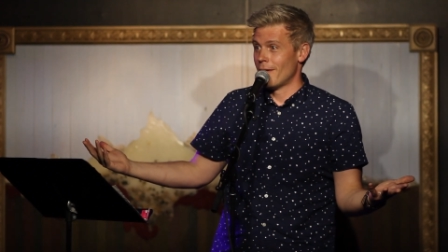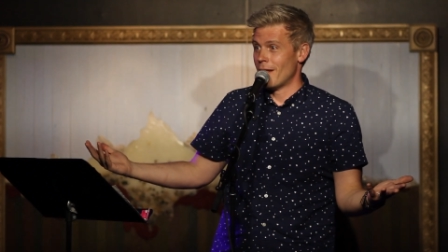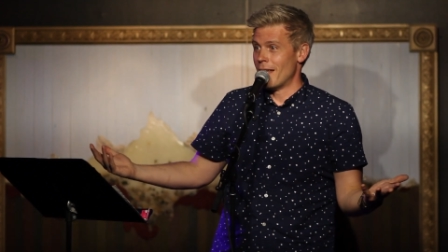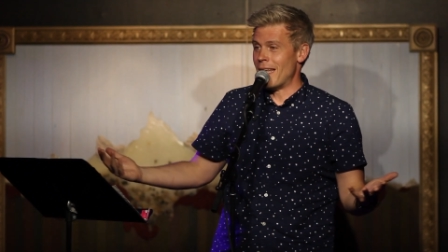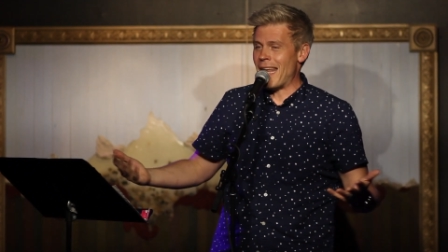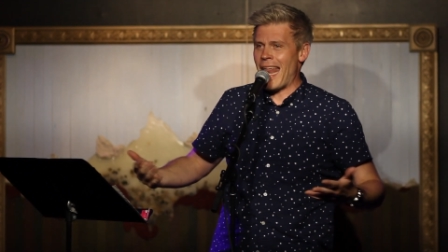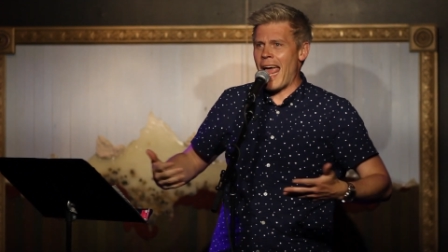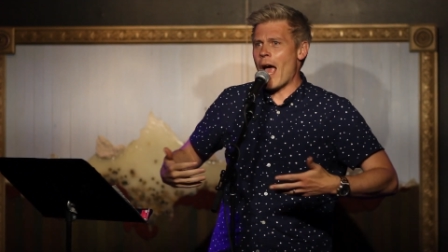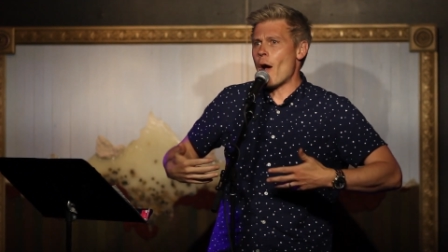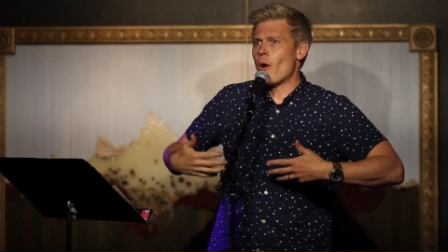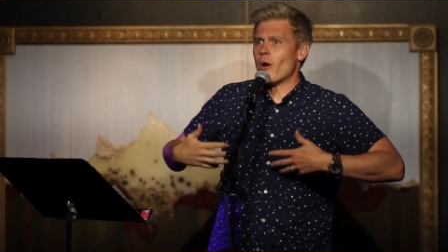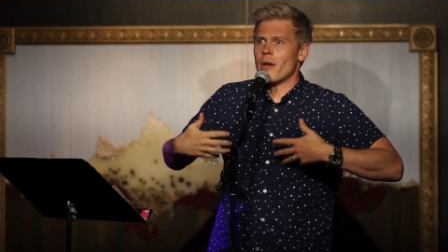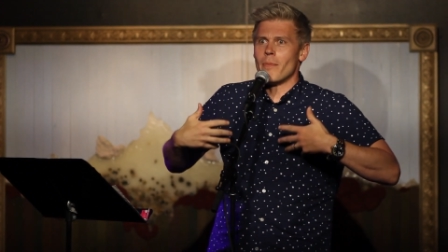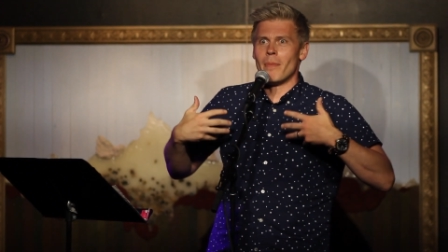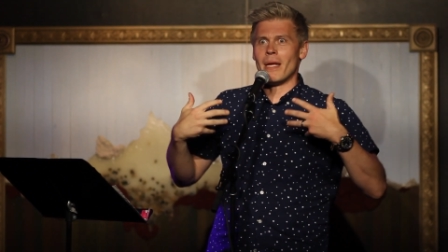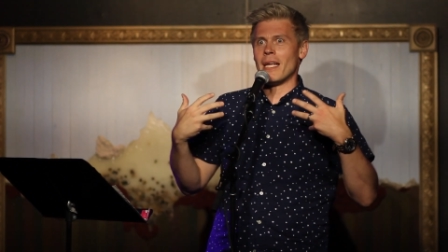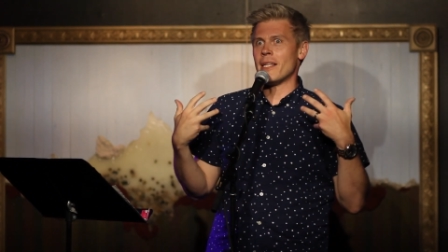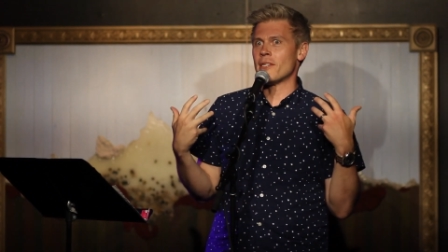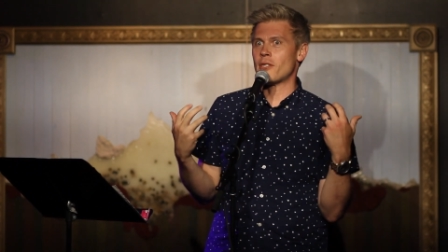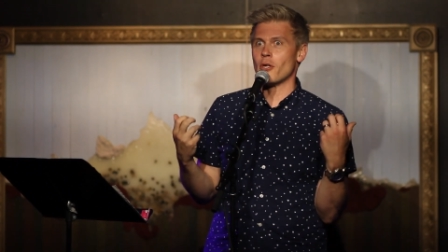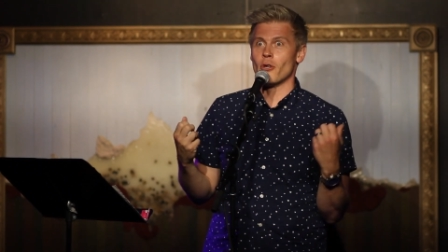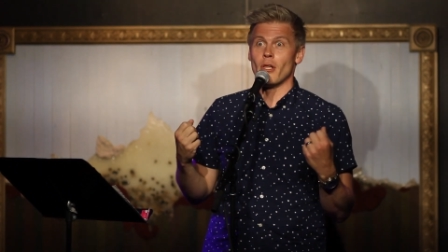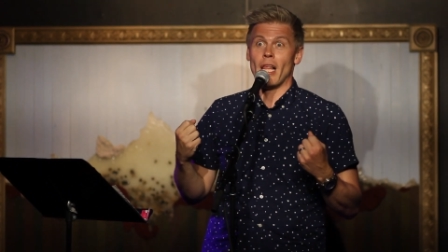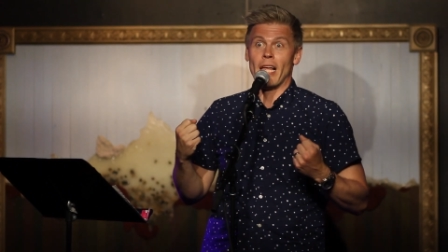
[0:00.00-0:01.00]
Now it
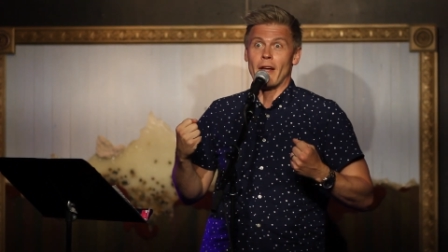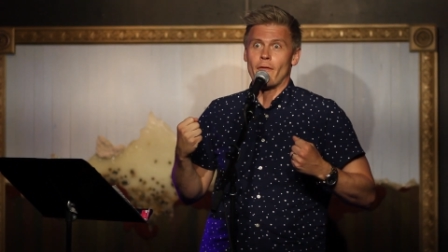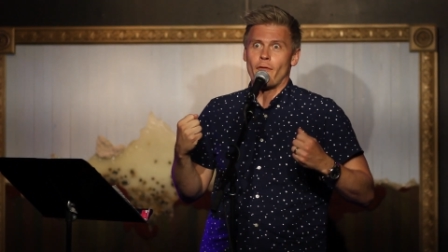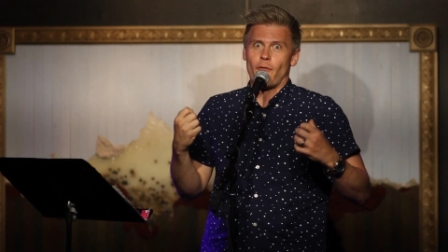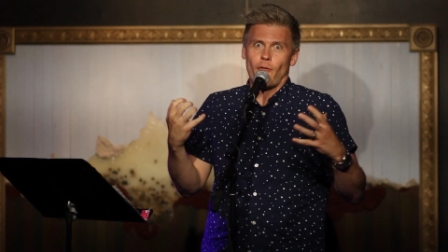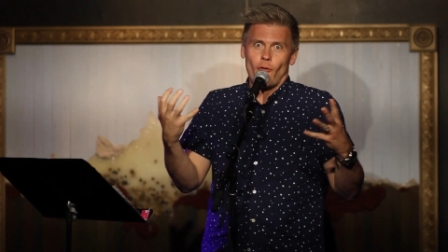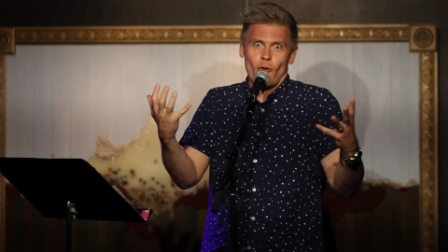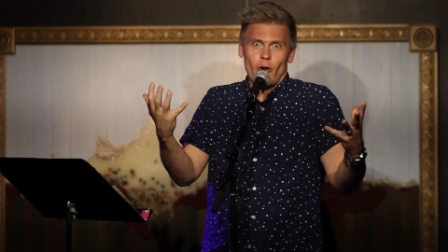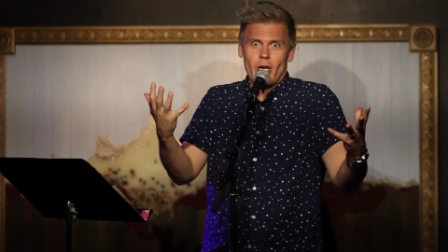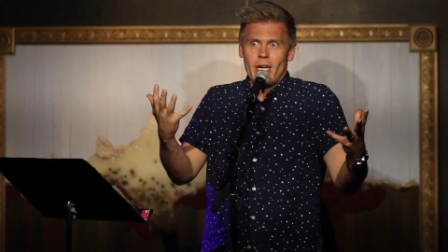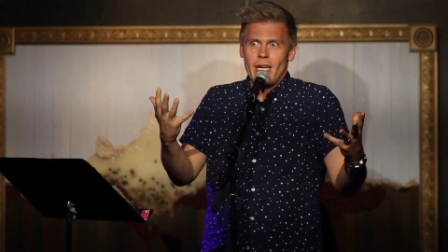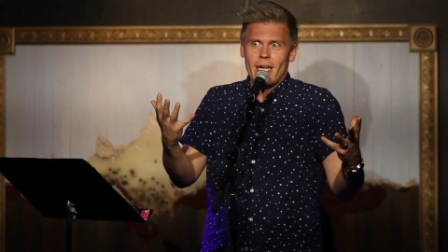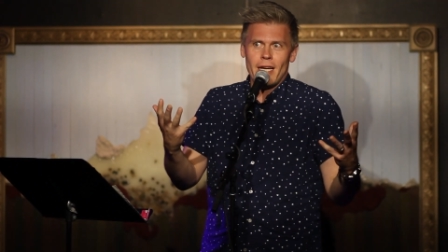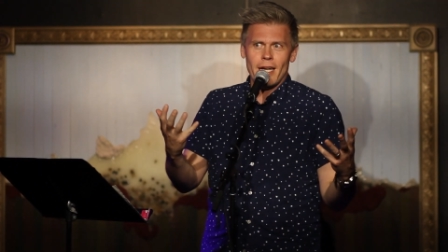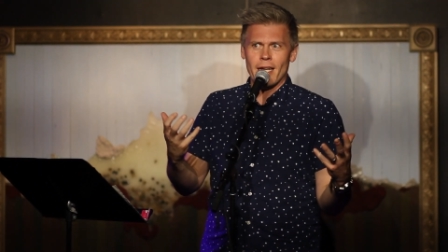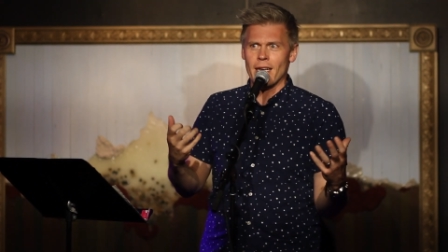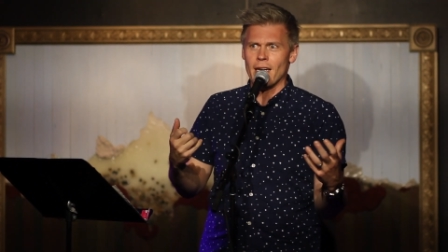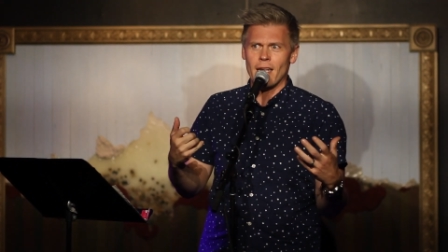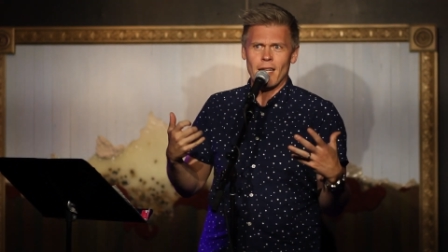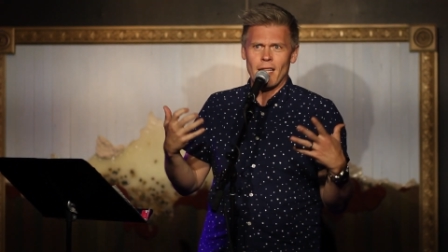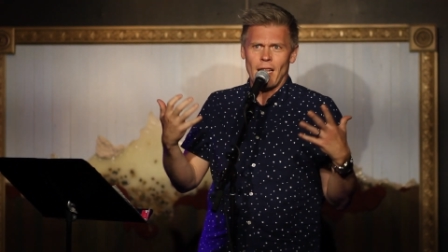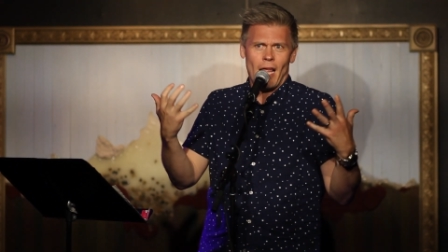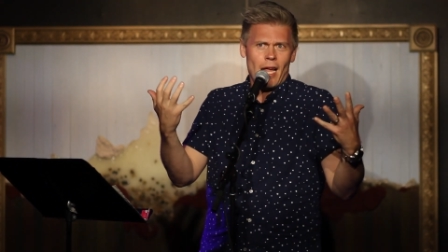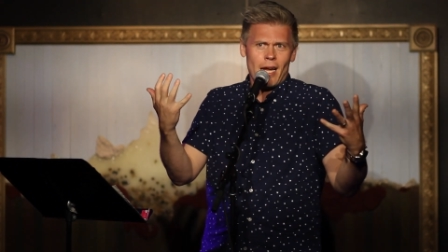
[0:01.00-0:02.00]
means you're like free
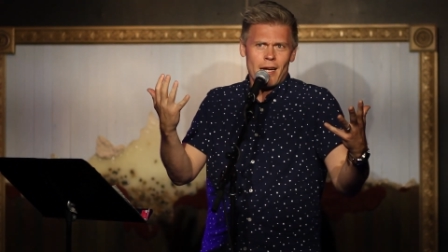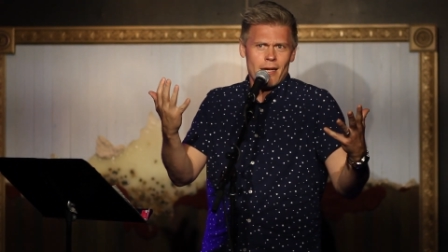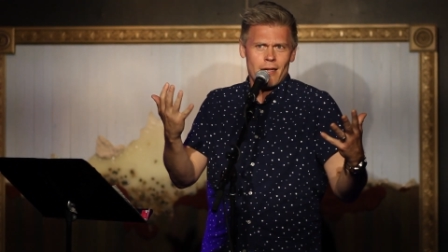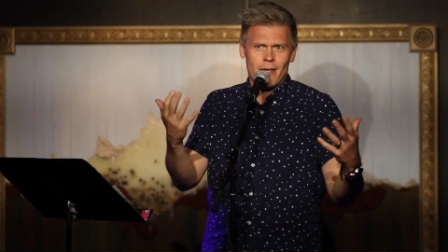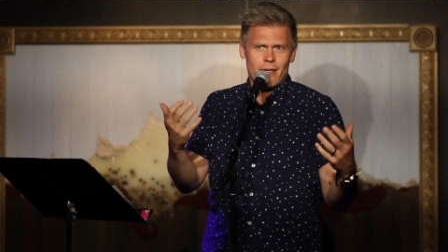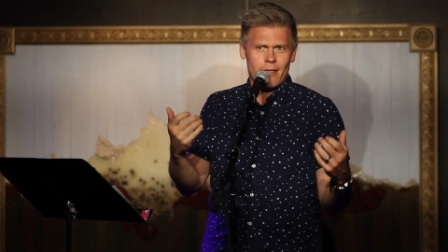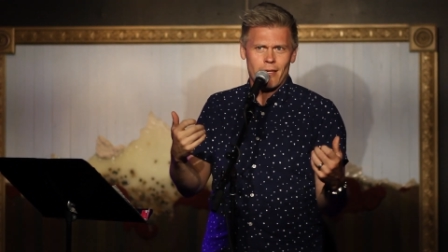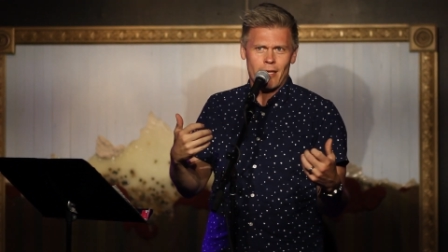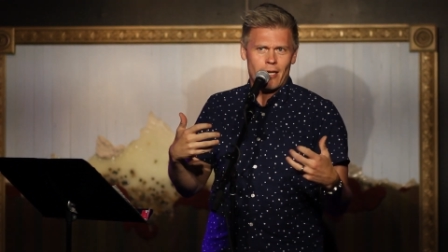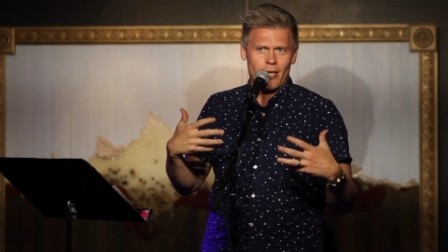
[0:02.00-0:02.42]
and enlightened